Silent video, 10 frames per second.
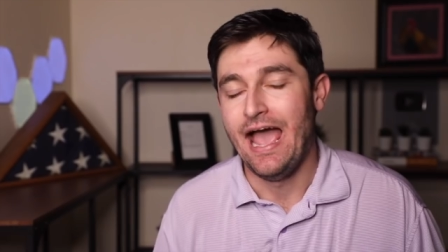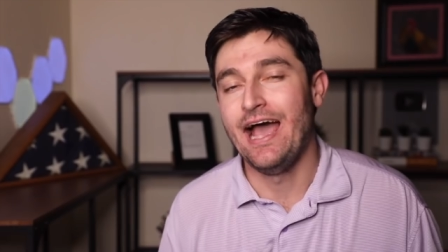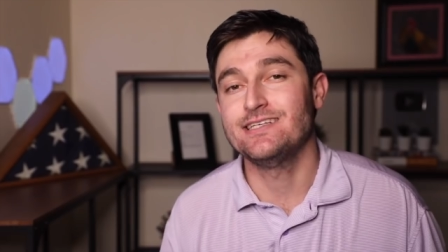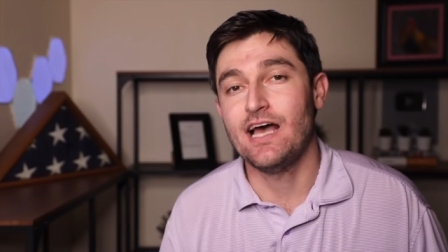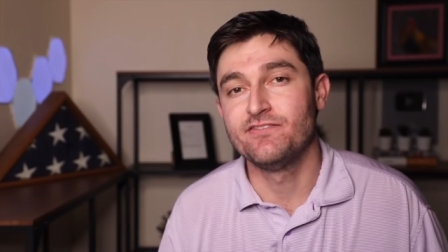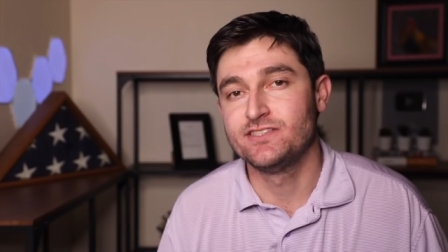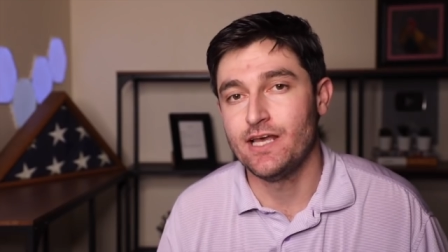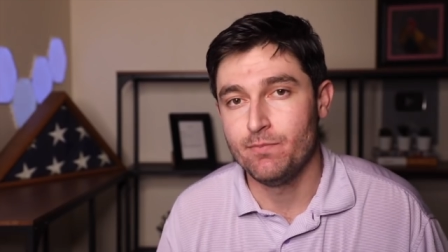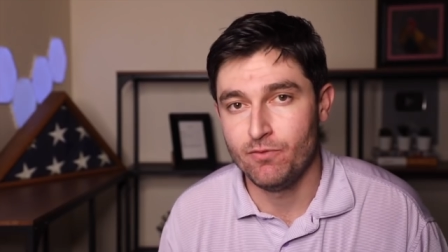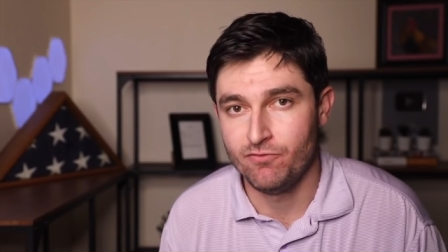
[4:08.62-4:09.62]
As I've
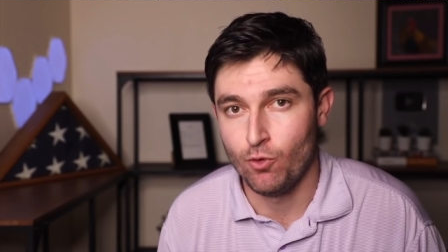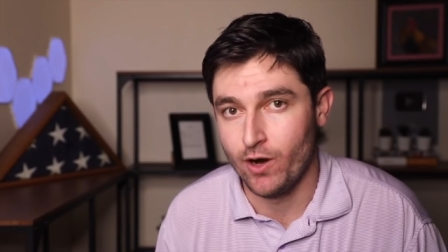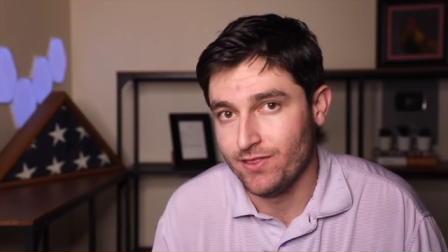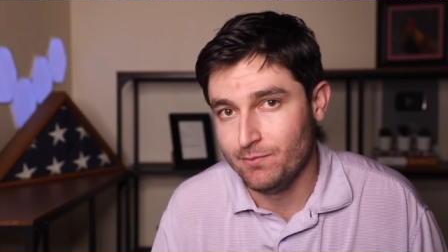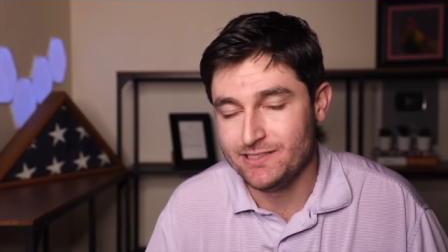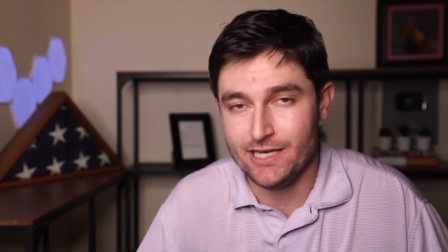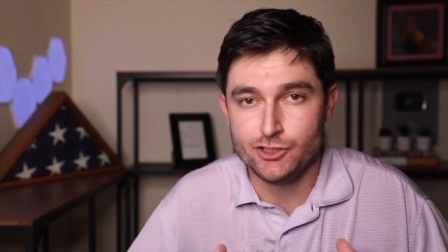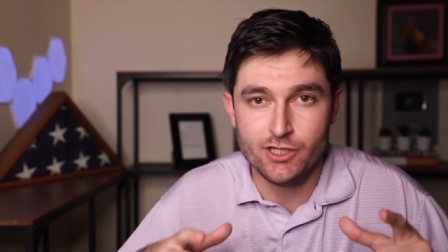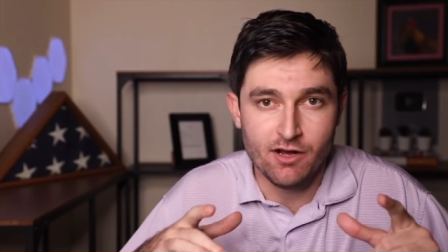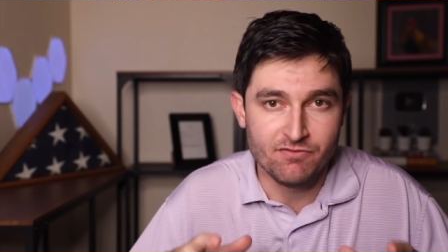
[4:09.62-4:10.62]
said before, a
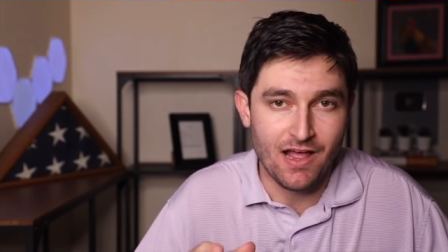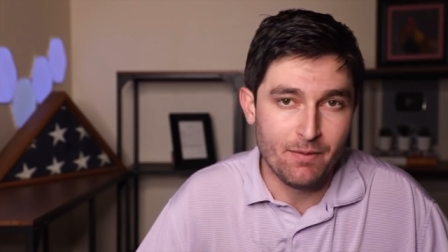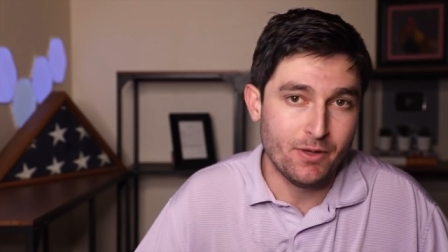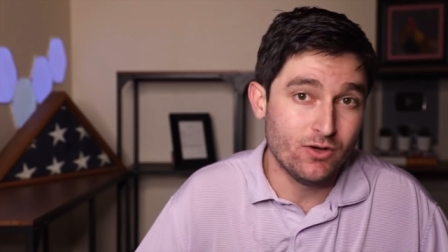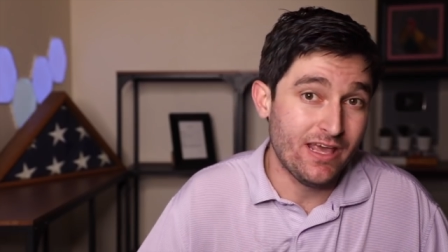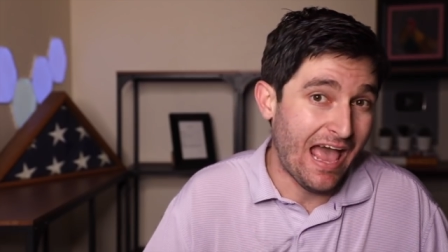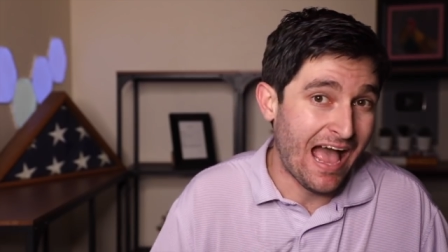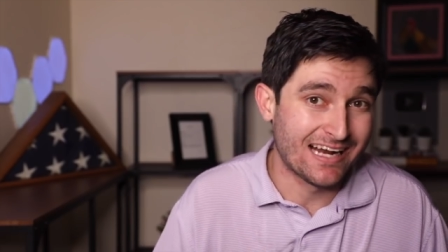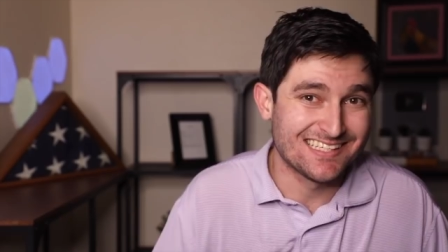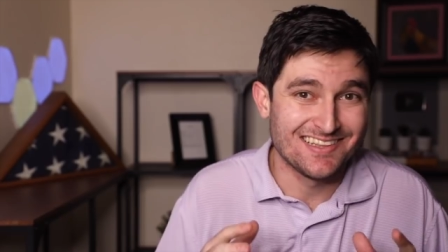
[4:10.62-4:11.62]
Limitation of Liability
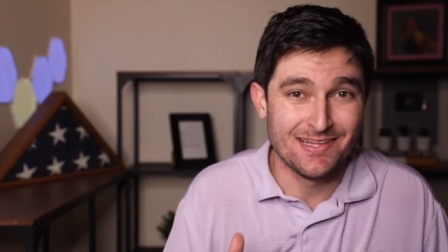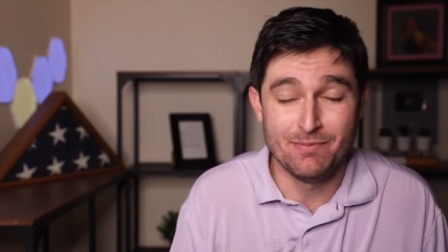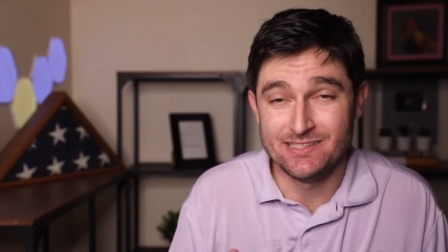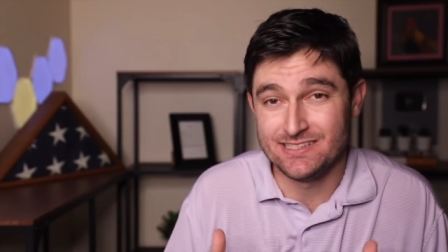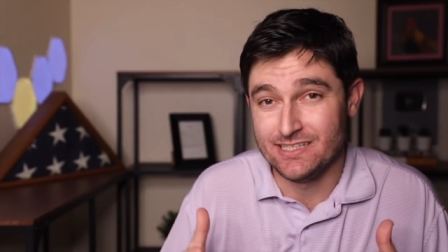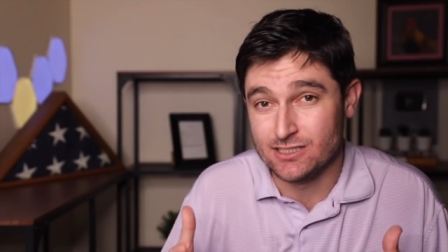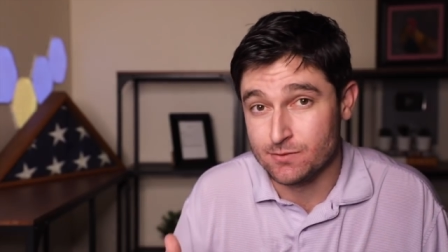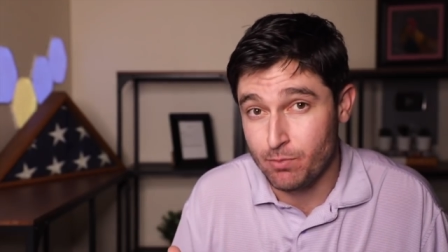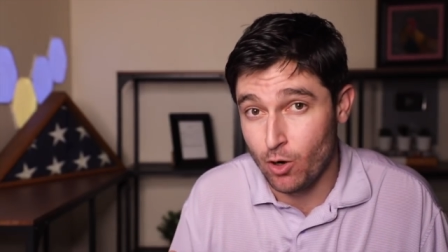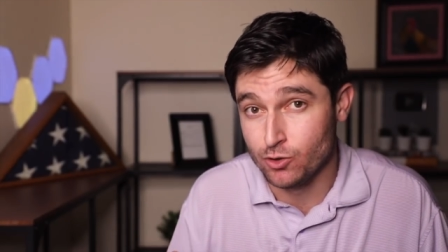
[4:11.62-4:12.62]
Act limits the
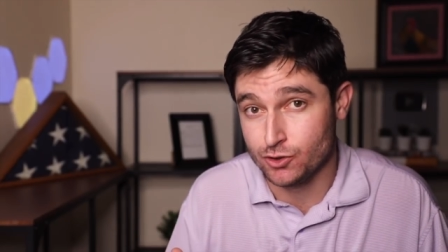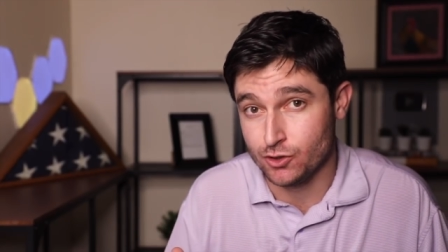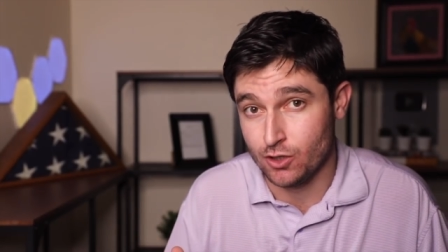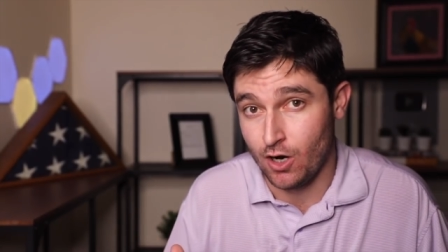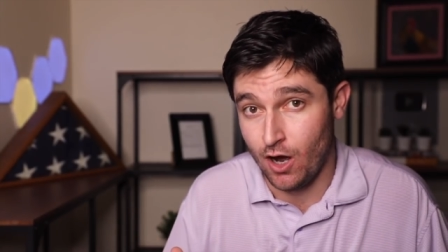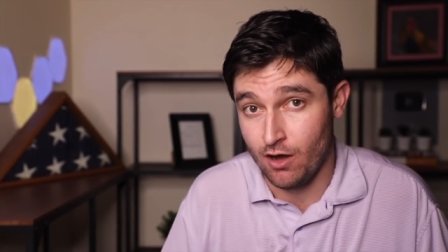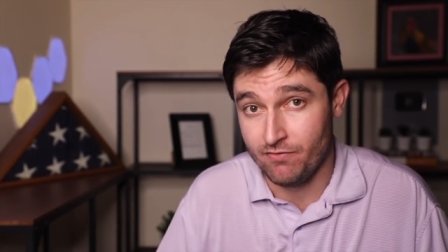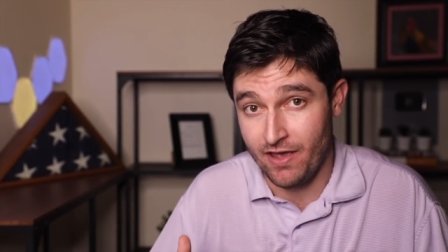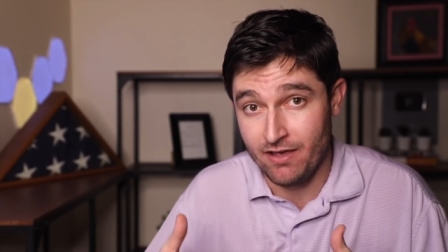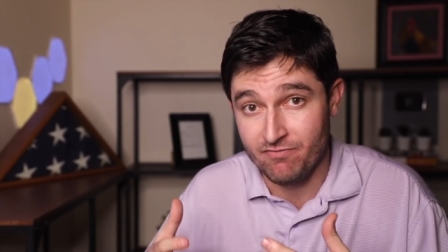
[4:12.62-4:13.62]
exposure of
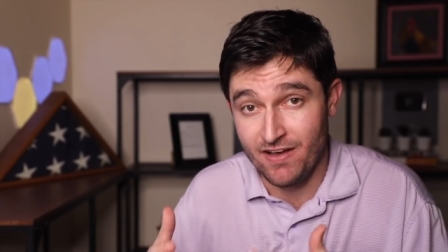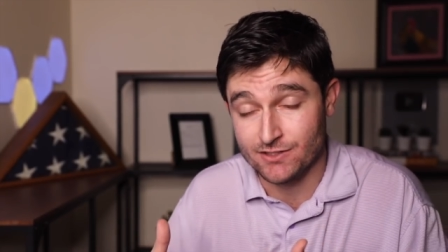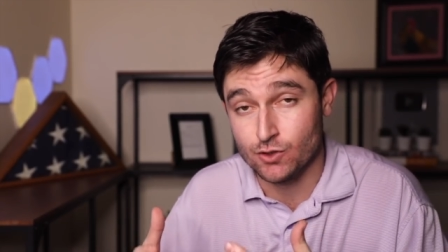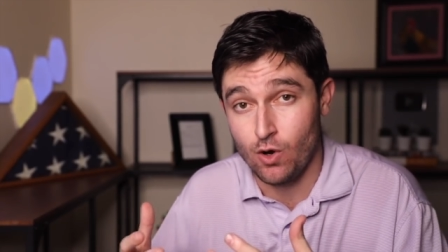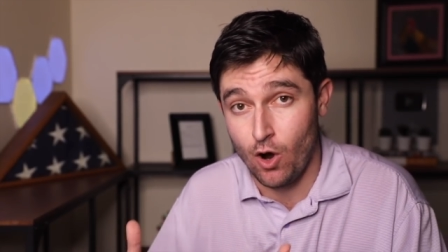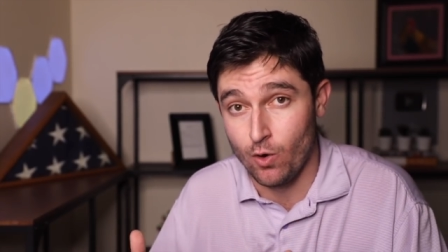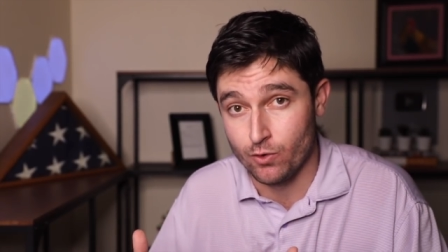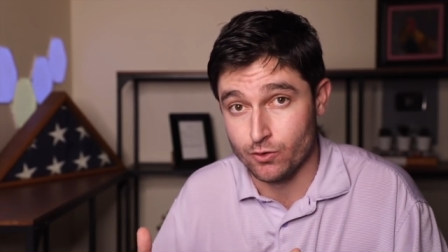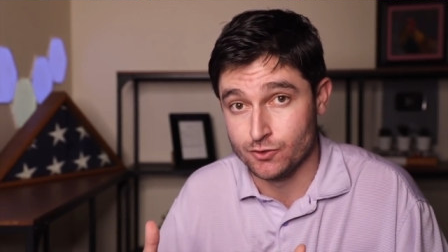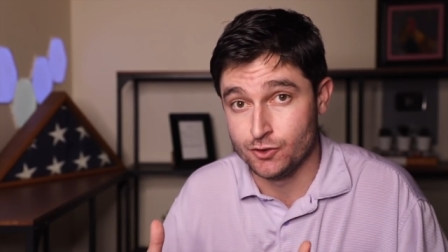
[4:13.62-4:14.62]
a vessel
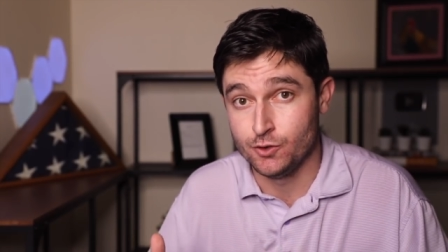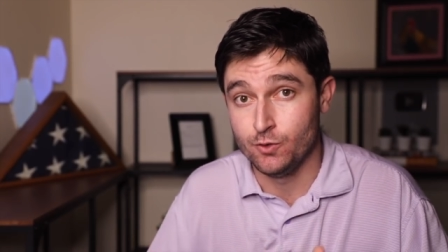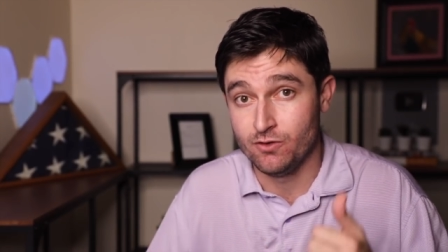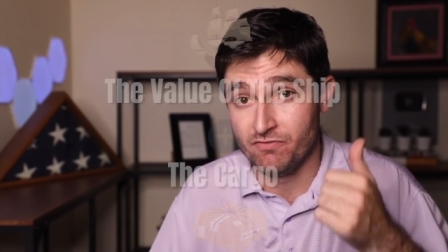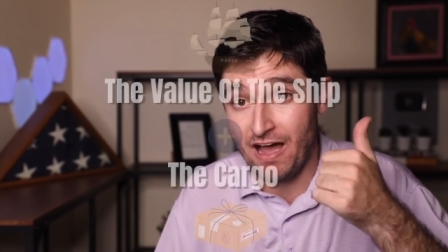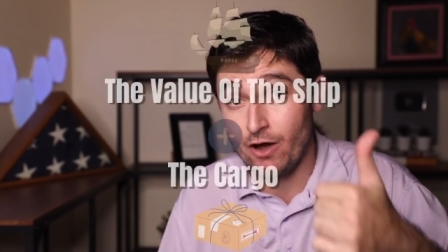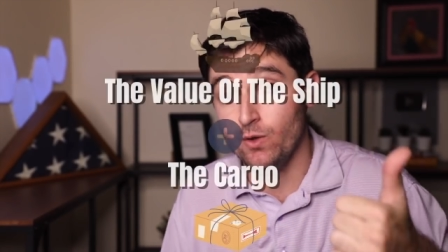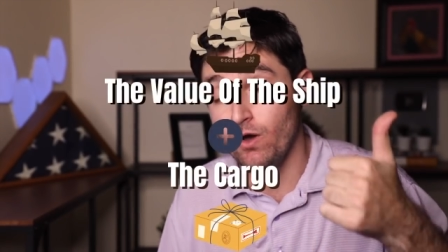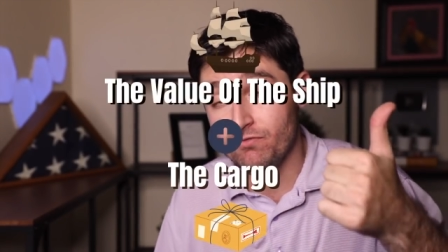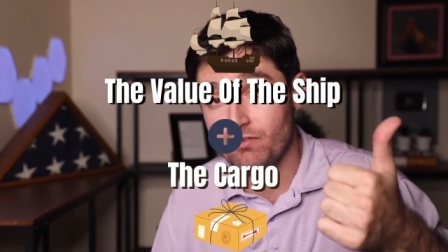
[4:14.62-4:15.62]
owner to the value of the